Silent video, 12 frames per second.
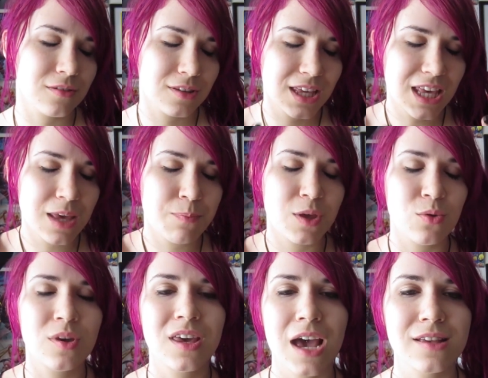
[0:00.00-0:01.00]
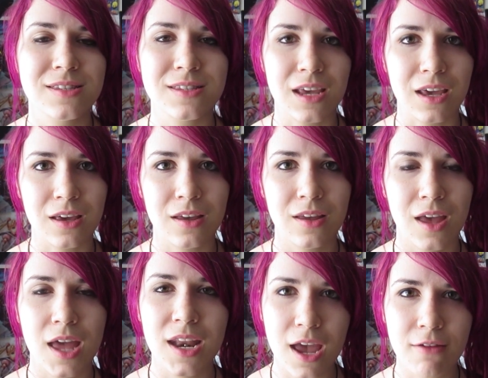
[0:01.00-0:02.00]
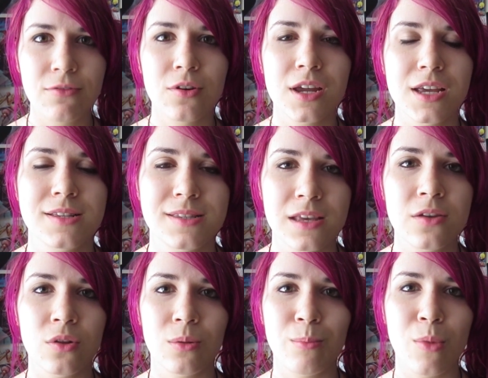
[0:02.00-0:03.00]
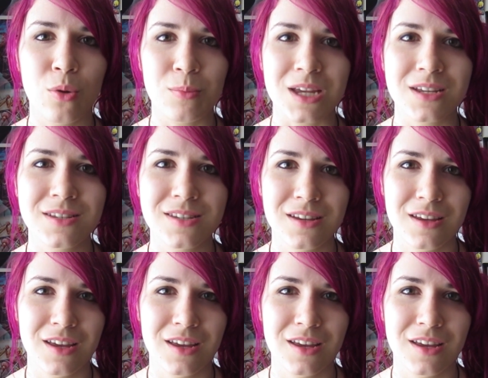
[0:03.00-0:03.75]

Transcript: keep you guessing at every single moment,